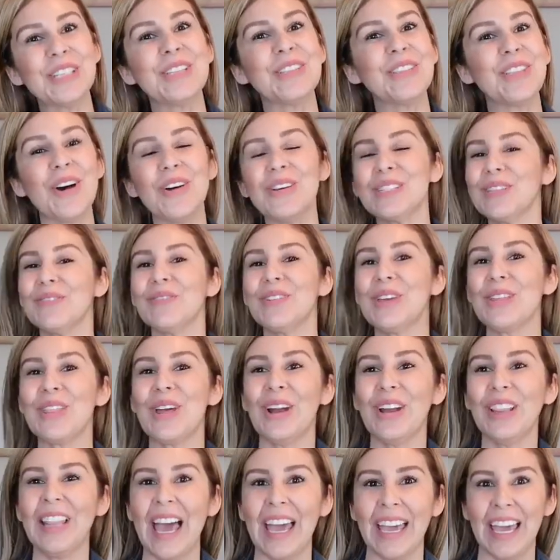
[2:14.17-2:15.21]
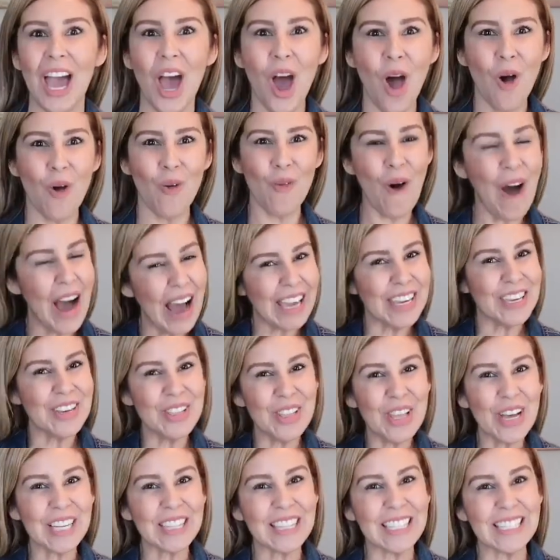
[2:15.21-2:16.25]
those of you that are like, what, you
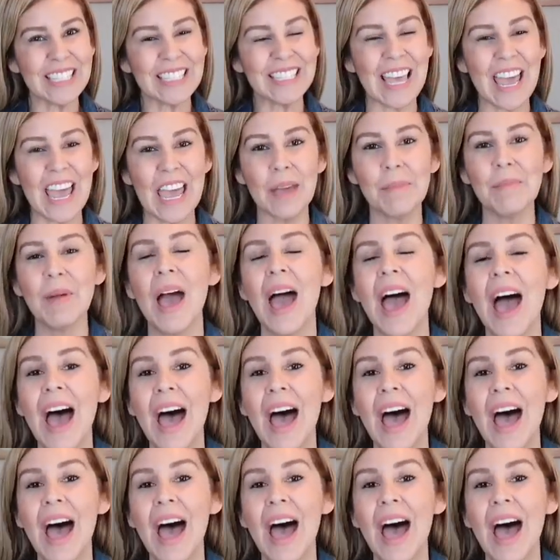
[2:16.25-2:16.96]
look the same?